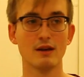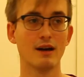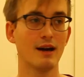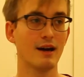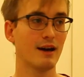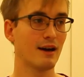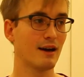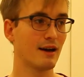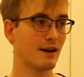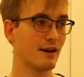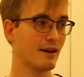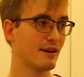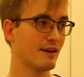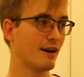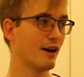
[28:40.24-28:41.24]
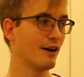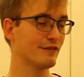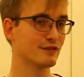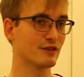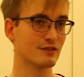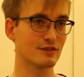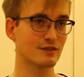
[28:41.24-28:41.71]

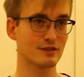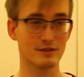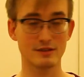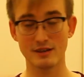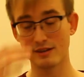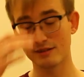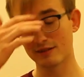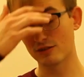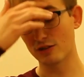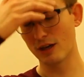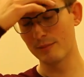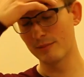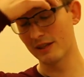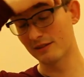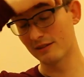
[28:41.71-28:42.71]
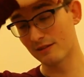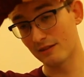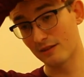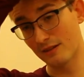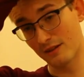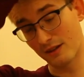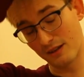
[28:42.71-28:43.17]
The German
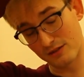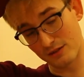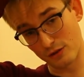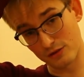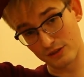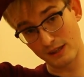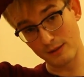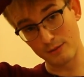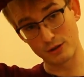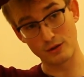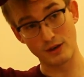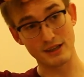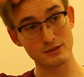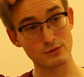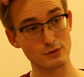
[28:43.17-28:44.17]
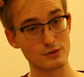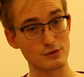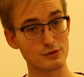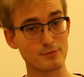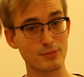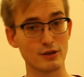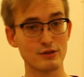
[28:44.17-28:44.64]
Social Democrats, which were
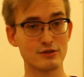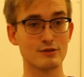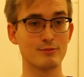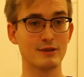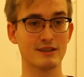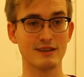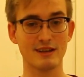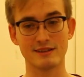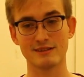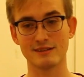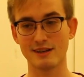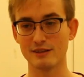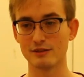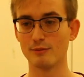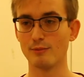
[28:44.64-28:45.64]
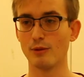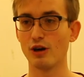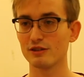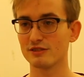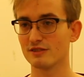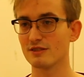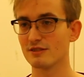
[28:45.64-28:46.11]
supposed to be like the kind of
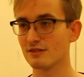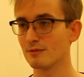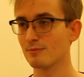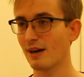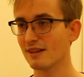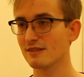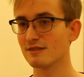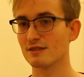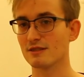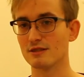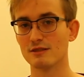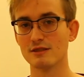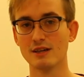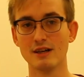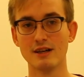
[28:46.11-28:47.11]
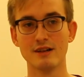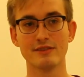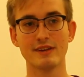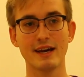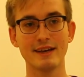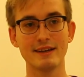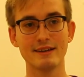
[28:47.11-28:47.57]
Marxist bastion,
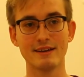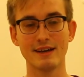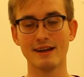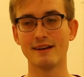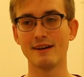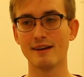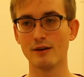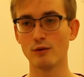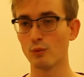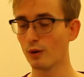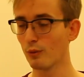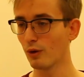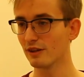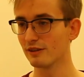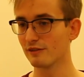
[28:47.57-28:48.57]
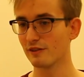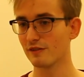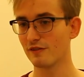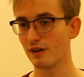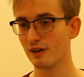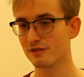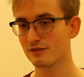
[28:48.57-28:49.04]
they were one of the
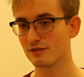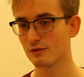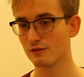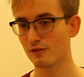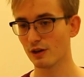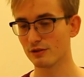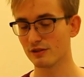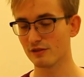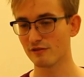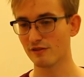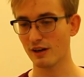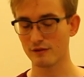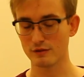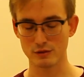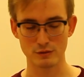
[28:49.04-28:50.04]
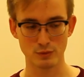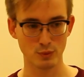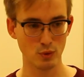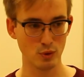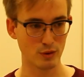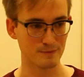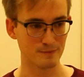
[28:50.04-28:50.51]
first to vote in favor of the
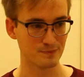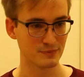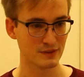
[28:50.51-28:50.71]
war.